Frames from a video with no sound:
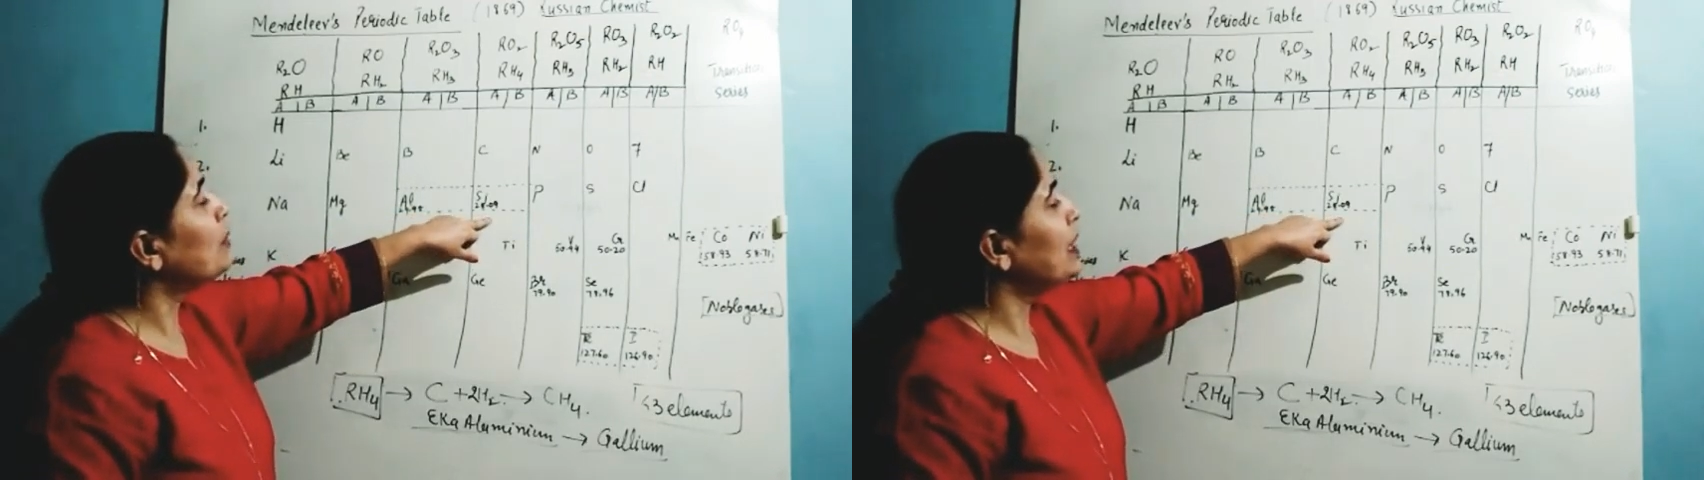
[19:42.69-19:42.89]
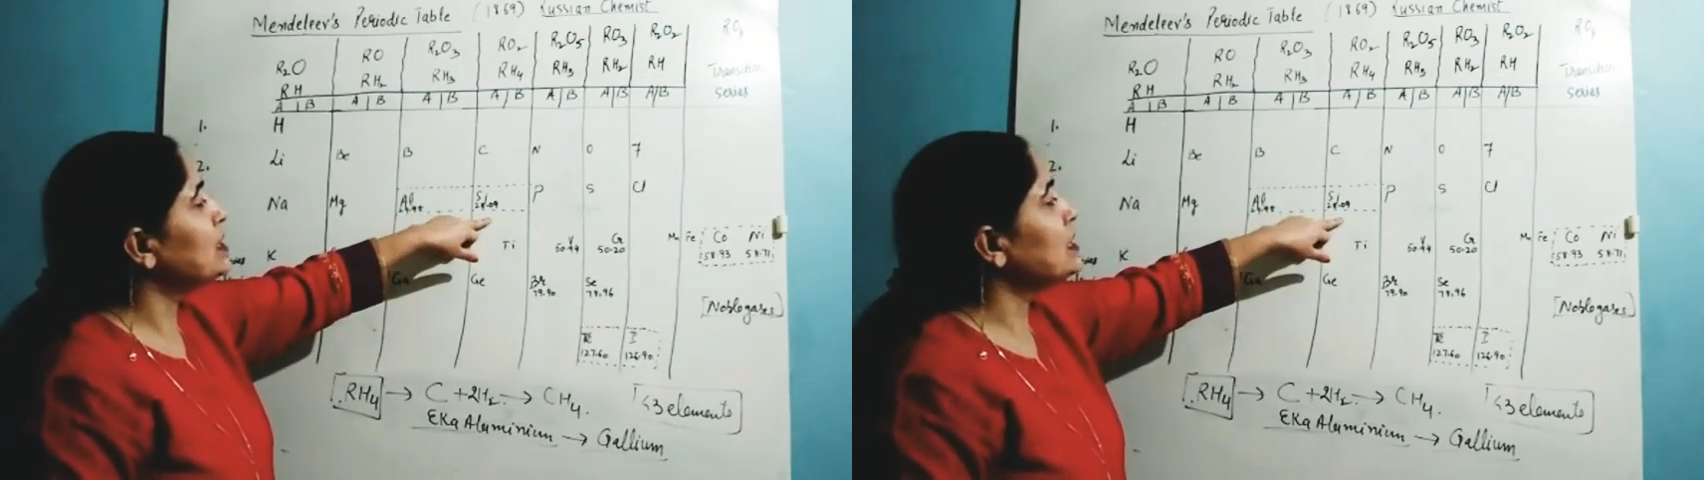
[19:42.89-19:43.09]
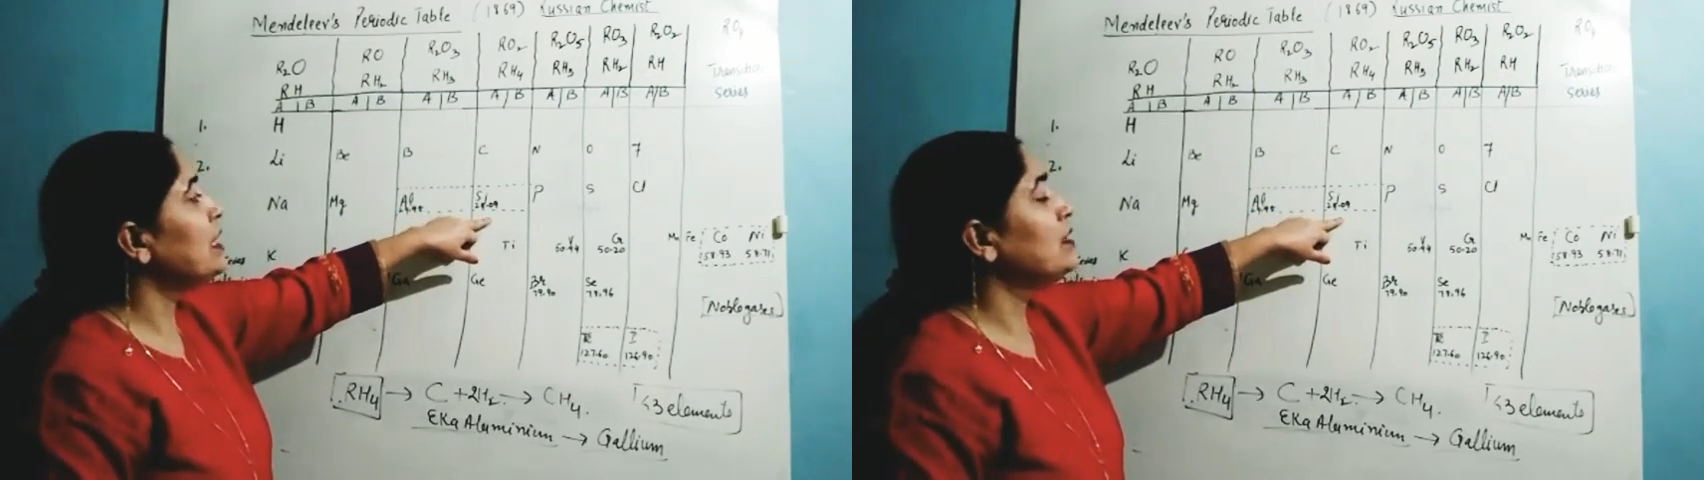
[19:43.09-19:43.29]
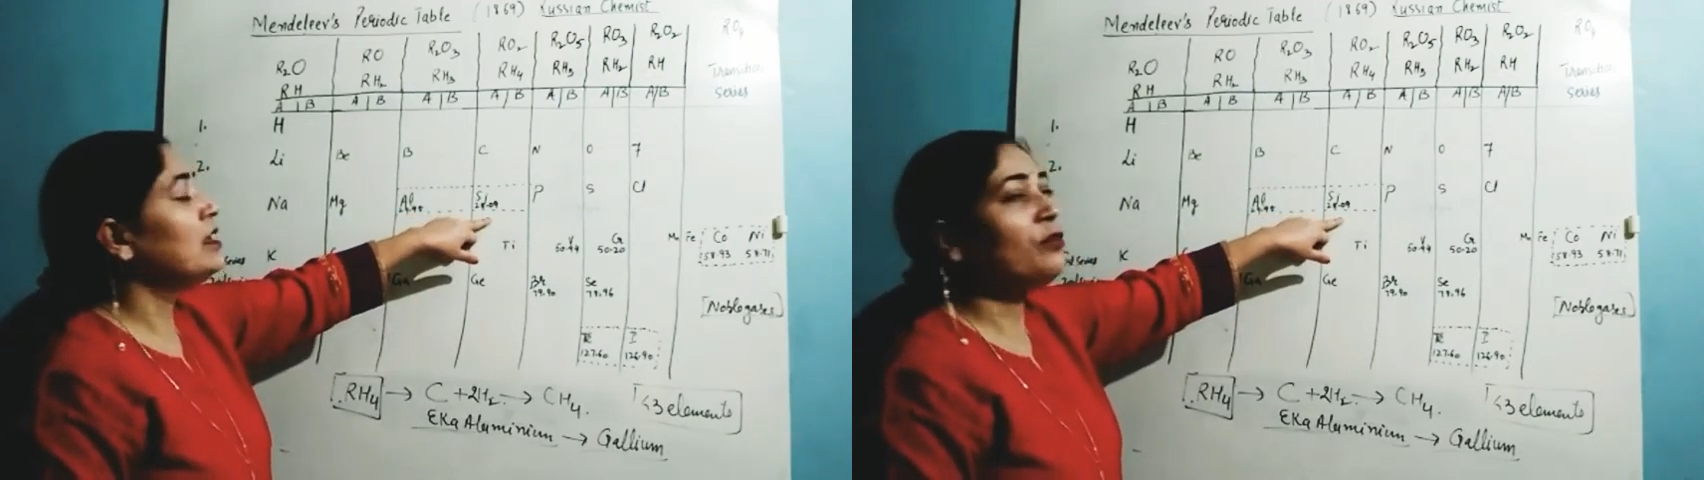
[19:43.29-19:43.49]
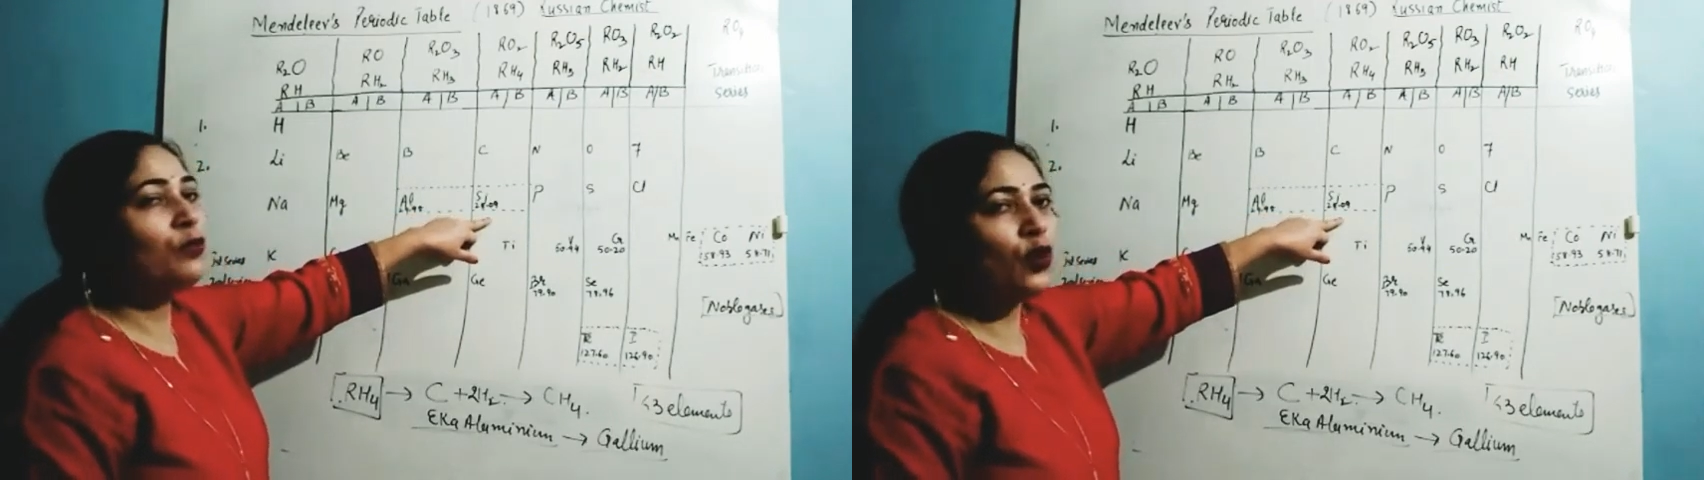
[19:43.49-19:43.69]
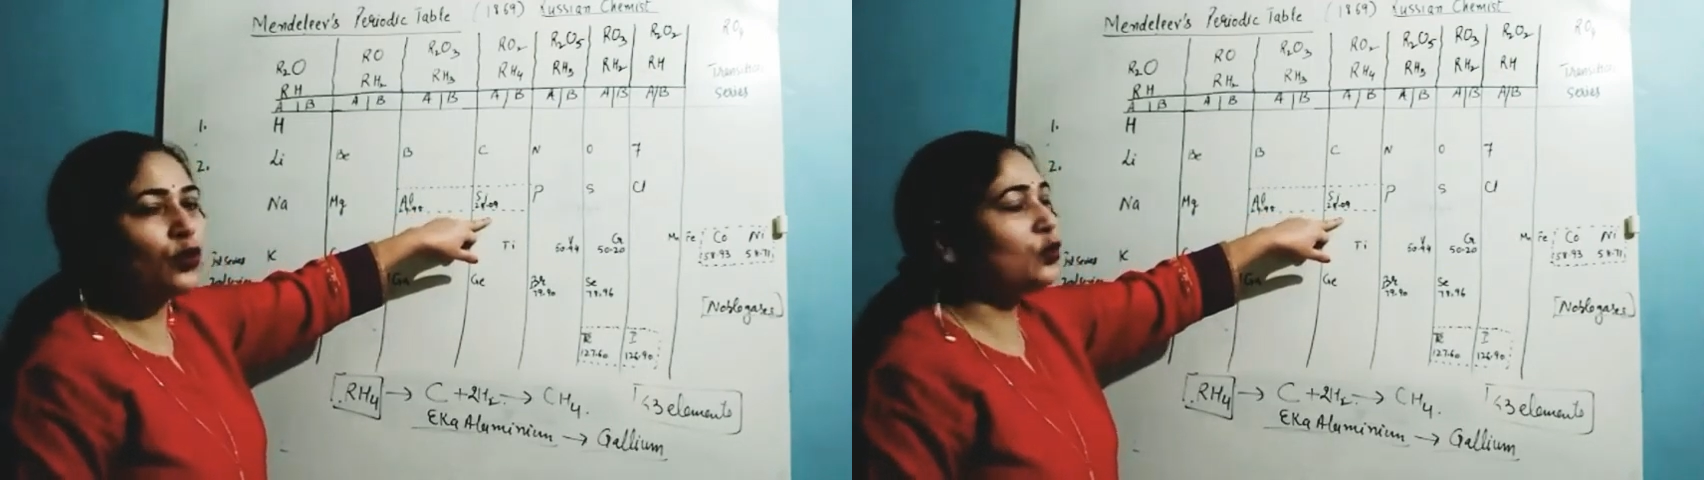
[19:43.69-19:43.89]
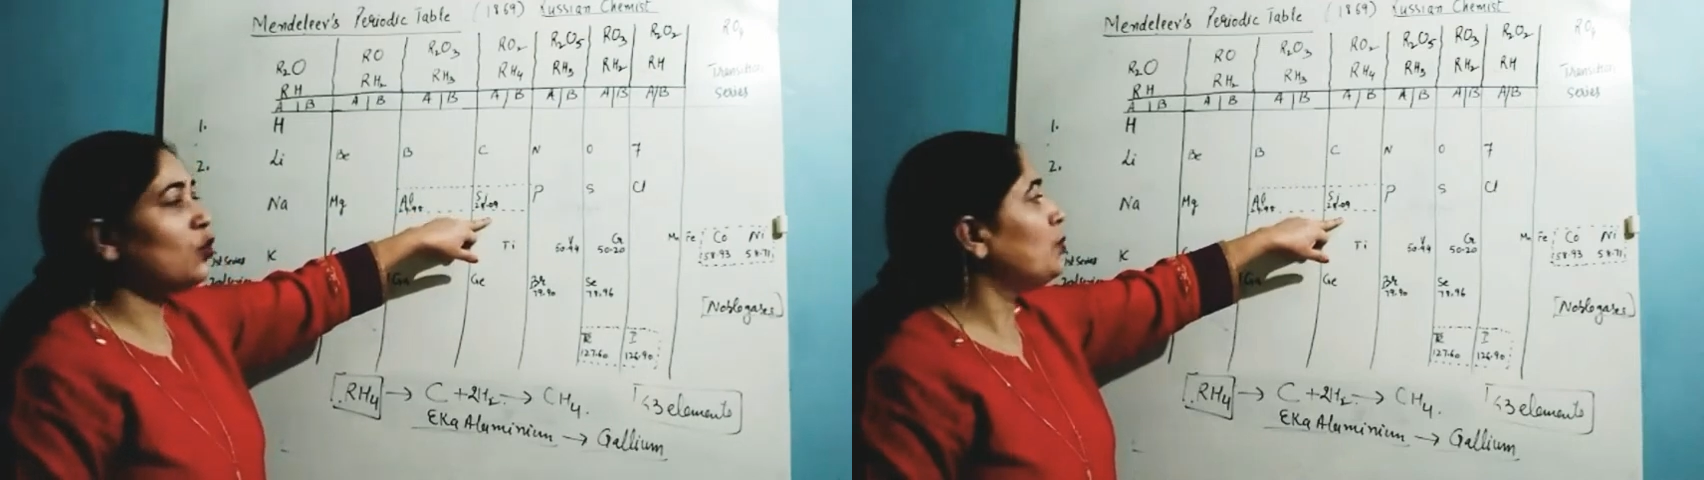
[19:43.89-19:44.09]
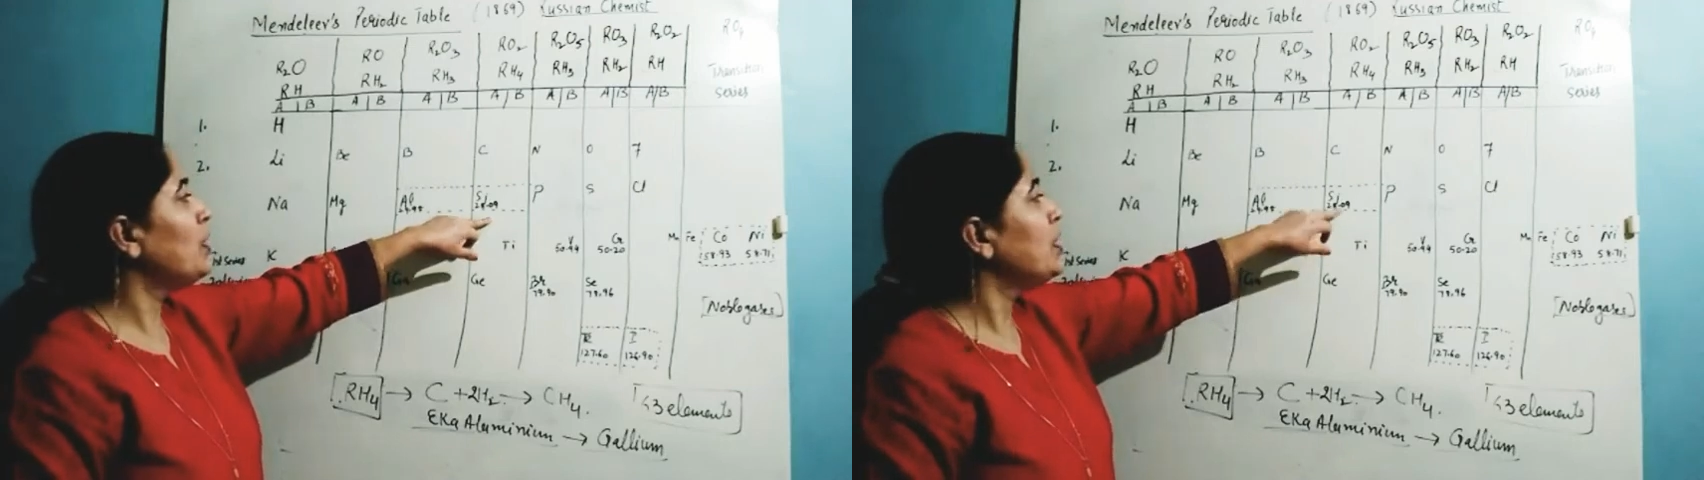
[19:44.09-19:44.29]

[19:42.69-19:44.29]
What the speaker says: placed in the fourth group.